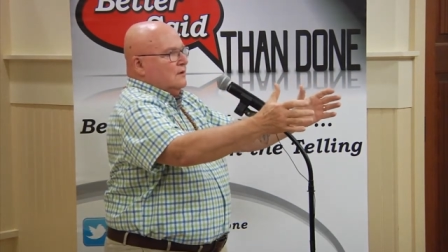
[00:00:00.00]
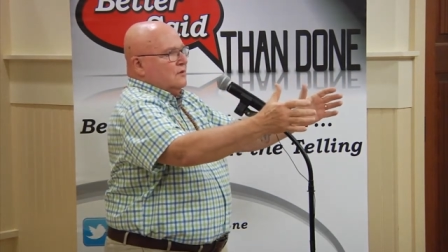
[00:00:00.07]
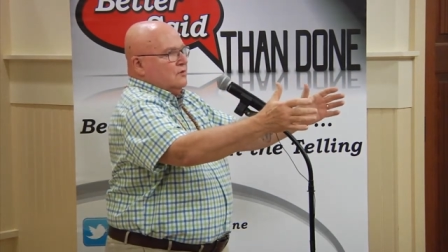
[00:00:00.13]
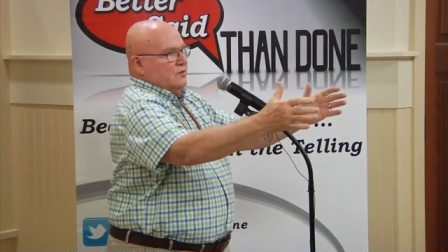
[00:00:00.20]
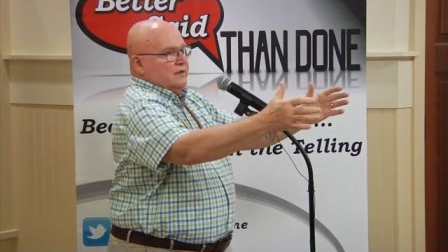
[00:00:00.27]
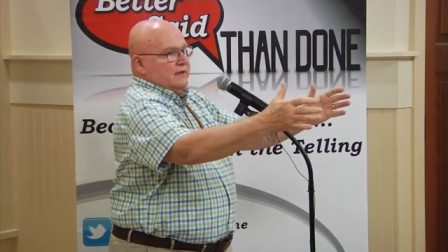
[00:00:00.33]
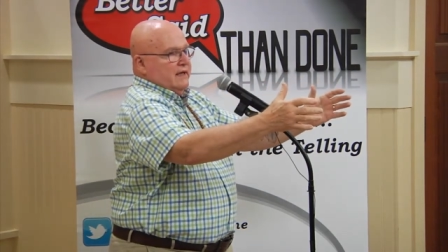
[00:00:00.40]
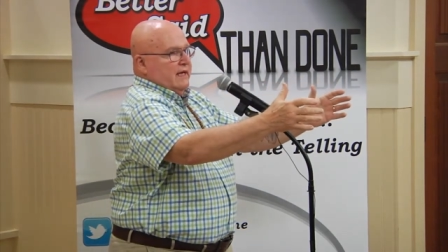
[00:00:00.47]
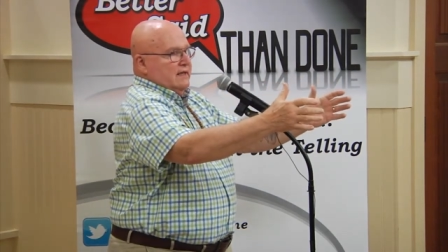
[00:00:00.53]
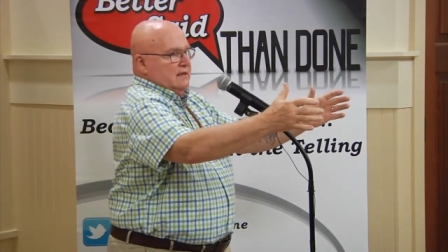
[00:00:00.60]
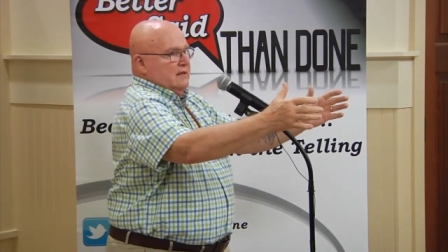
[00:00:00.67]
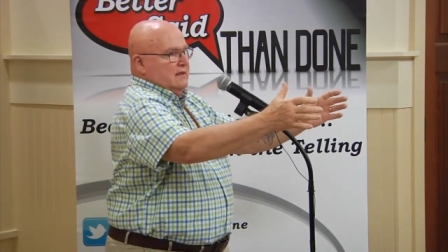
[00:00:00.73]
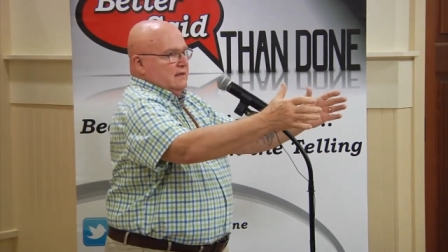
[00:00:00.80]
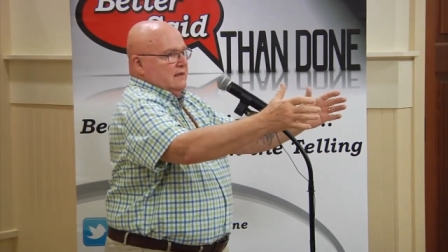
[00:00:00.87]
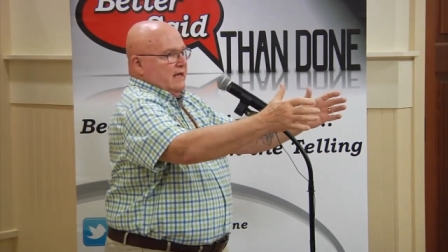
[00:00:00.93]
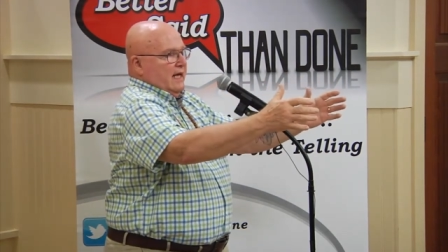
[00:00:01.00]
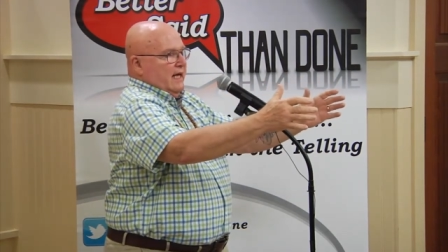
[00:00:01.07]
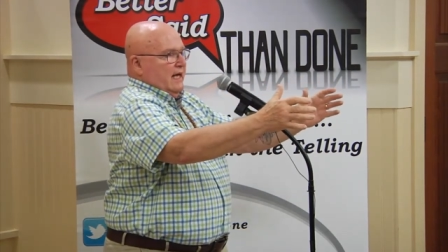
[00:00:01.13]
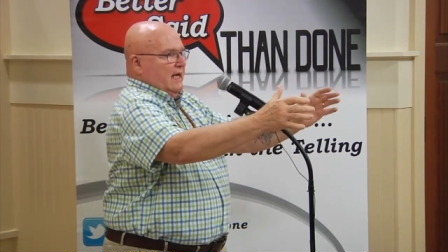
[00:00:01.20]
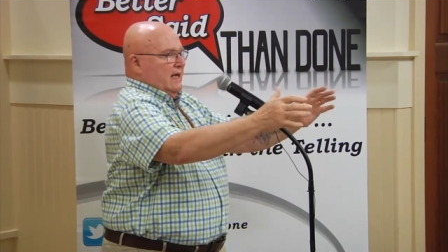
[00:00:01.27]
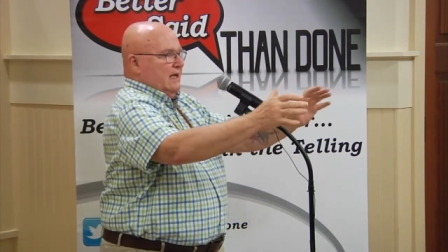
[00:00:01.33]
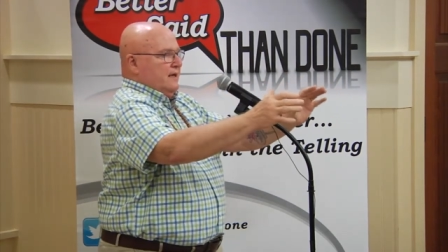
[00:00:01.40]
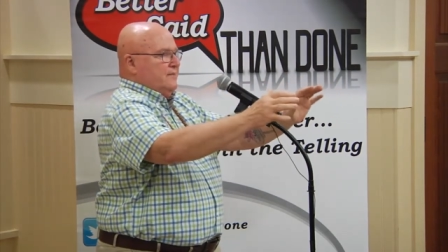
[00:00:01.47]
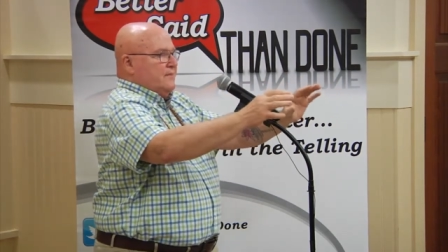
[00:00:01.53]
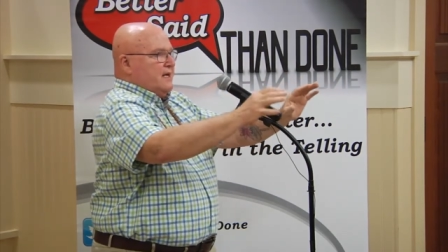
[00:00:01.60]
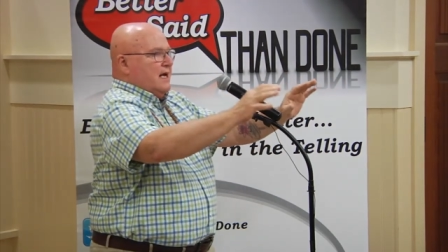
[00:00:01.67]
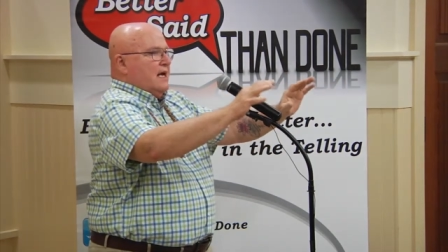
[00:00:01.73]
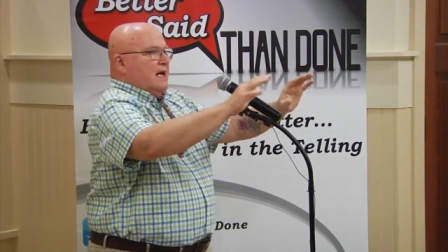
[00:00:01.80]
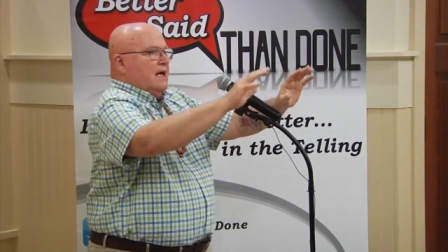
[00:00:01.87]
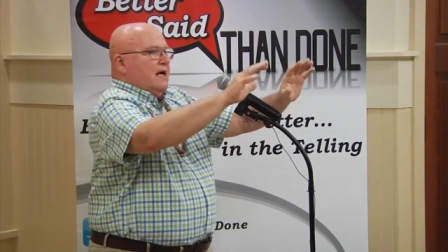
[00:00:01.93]
toward the end of the day.
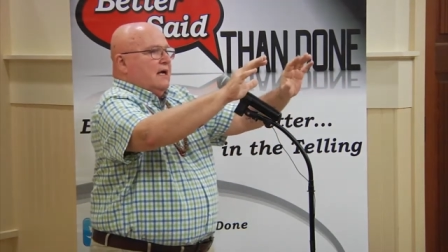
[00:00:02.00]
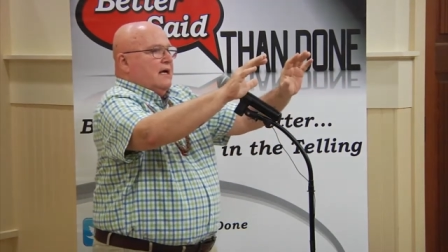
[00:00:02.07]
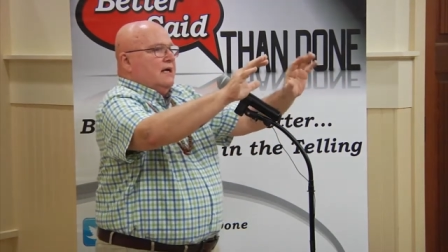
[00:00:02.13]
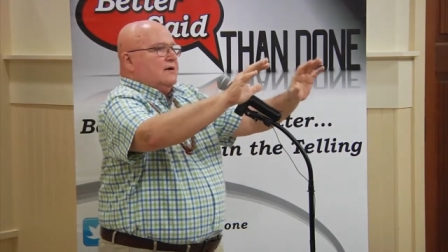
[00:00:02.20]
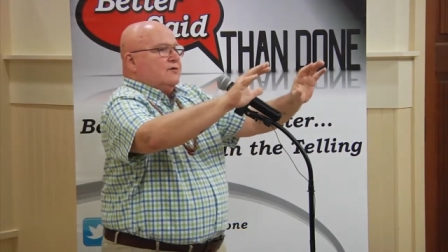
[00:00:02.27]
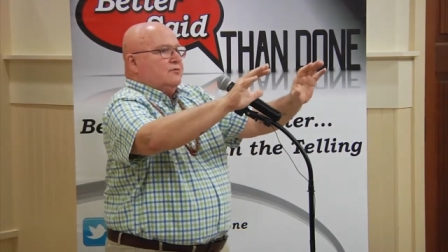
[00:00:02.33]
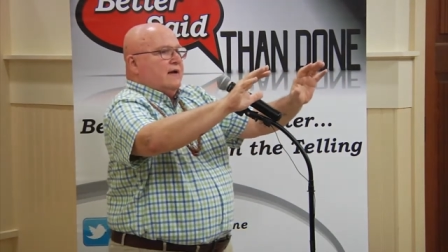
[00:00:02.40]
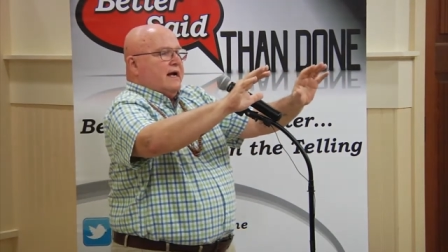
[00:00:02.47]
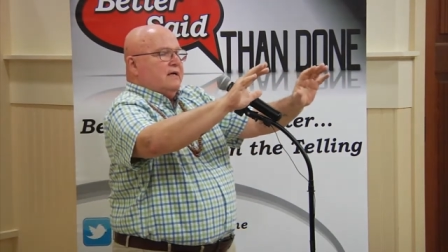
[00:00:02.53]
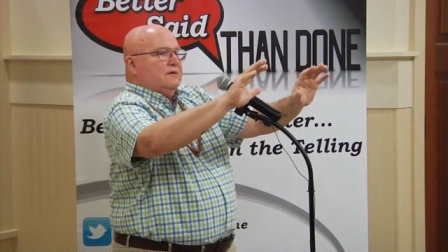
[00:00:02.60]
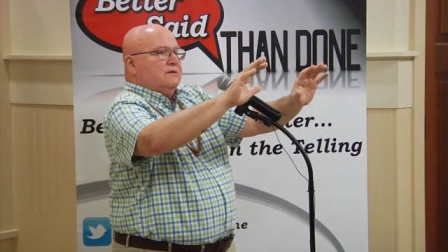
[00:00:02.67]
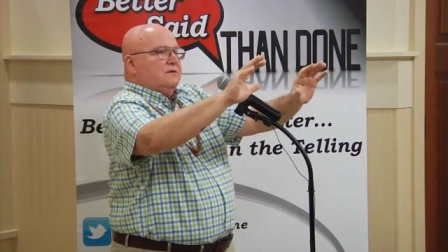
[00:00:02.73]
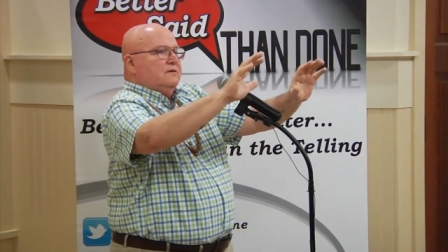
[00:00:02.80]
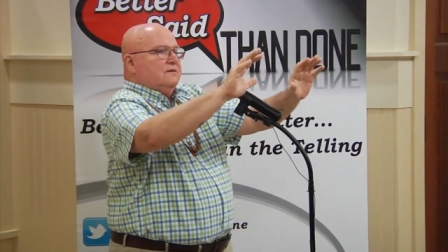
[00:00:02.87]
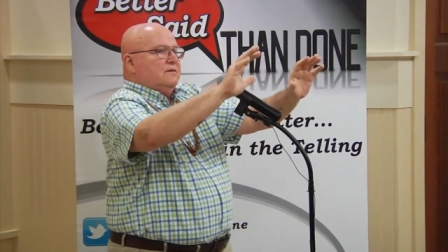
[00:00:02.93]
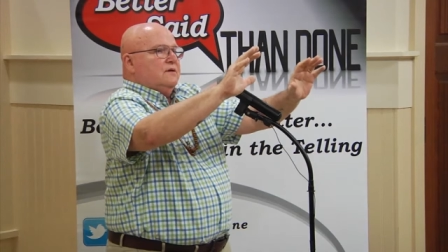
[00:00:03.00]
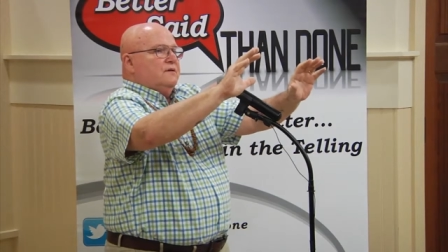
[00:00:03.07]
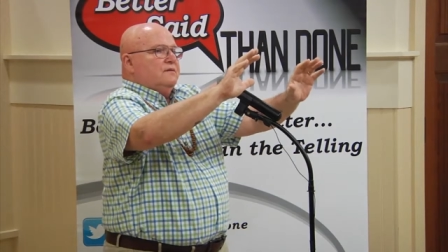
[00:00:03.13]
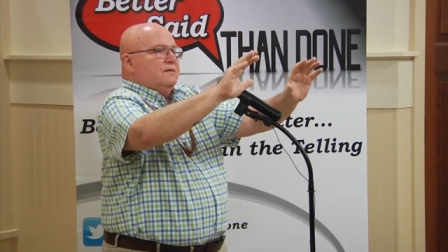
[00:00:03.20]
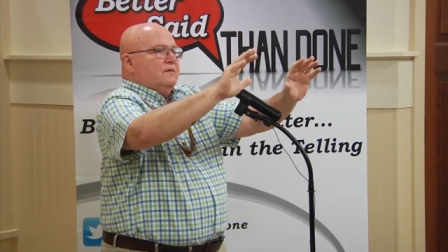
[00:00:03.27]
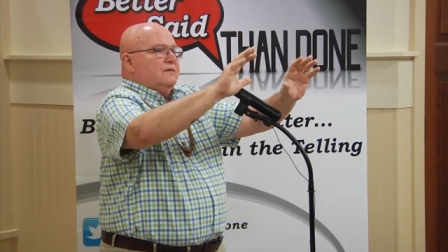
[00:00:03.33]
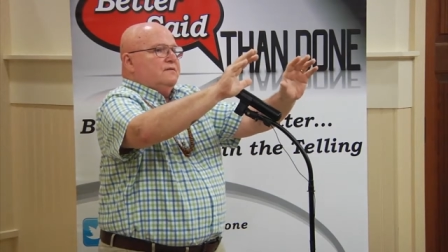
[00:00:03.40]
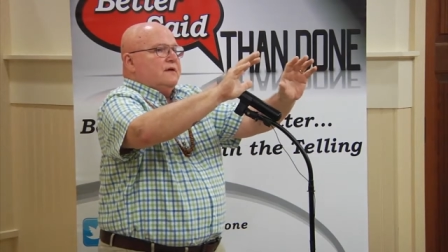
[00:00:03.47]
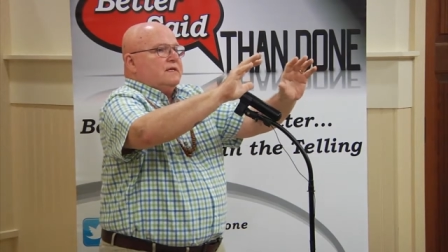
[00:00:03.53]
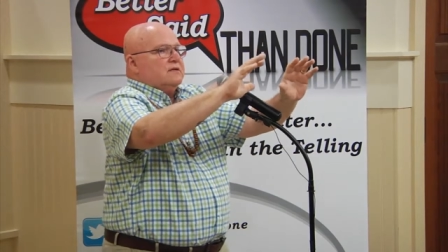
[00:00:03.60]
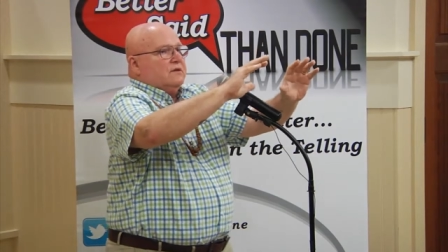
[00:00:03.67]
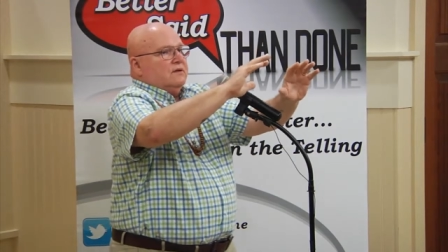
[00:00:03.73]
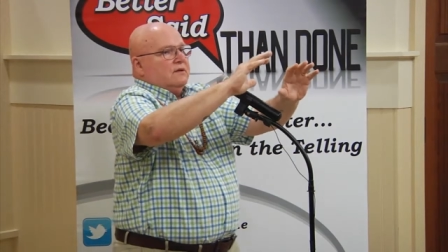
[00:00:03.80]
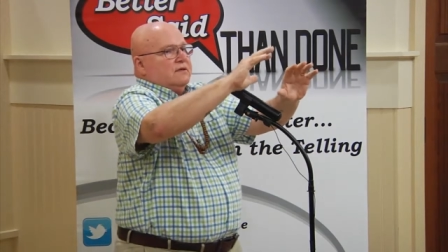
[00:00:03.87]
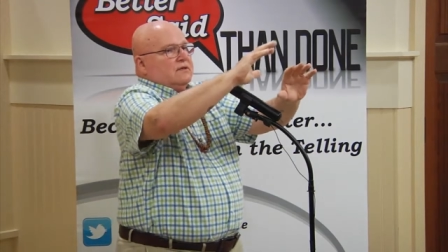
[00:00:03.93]
And around the
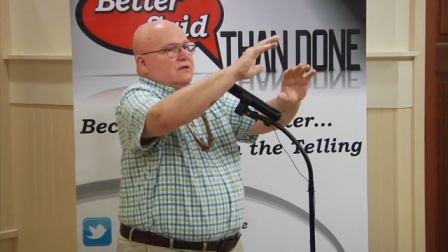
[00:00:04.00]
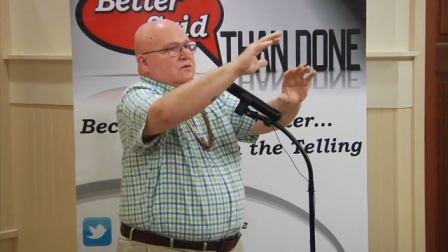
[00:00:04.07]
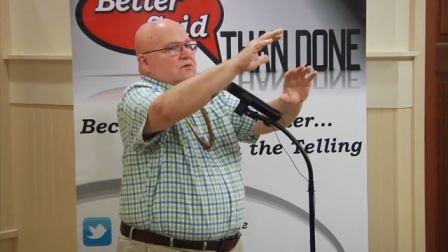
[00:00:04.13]
vessel is a